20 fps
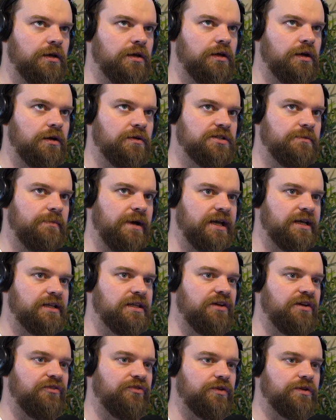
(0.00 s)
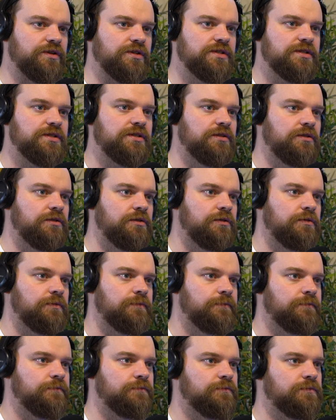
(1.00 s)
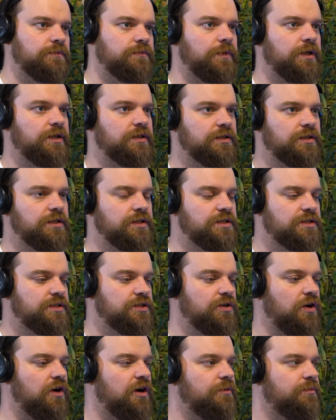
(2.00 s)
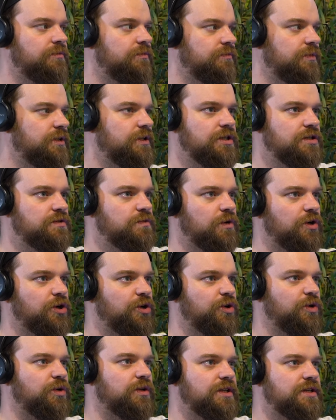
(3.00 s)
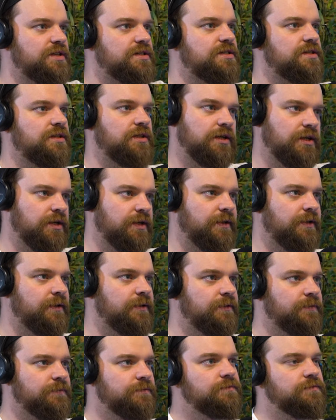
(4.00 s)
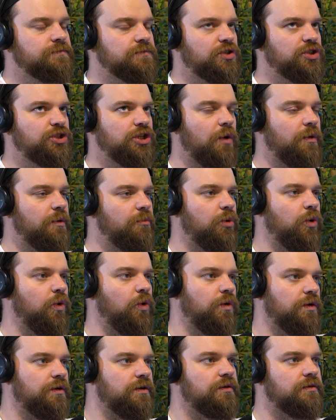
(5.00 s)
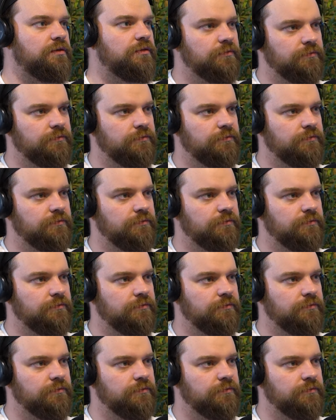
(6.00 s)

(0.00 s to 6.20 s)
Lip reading: to make a difference at this time in this world is so important,